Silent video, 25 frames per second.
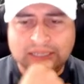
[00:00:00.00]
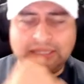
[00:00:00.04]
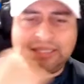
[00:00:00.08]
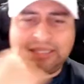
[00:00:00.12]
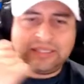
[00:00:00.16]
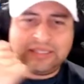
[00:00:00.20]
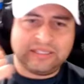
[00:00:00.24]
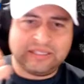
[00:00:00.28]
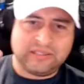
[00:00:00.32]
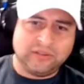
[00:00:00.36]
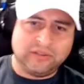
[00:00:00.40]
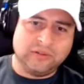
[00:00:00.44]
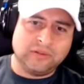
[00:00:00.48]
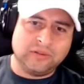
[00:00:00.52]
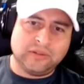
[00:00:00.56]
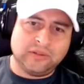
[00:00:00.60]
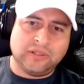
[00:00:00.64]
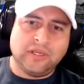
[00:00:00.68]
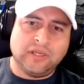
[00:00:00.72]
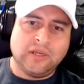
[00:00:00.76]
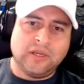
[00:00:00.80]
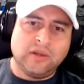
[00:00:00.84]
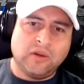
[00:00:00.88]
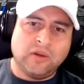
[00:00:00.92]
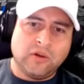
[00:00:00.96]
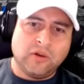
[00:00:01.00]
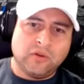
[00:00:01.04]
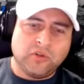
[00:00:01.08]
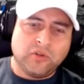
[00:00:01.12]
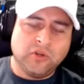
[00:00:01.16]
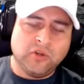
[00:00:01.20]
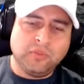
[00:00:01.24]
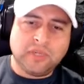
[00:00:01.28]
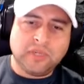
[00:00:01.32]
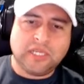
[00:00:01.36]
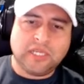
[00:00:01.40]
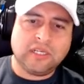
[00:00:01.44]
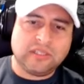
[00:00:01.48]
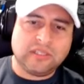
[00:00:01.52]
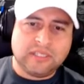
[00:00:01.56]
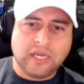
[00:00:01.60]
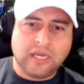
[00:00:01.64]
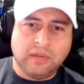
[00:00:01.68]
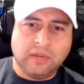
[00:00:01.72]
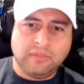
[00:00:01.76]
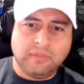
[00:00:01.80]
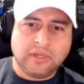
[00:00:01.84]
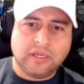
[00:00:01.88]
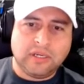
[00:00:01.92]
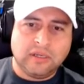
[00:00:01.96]
So you mean to tell
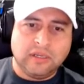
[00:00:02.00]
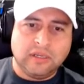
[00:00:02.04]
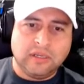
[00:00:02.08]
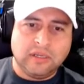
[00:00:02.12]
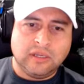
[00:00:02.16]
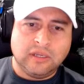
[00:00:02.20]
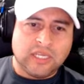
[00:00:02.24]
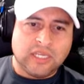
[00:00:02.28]
me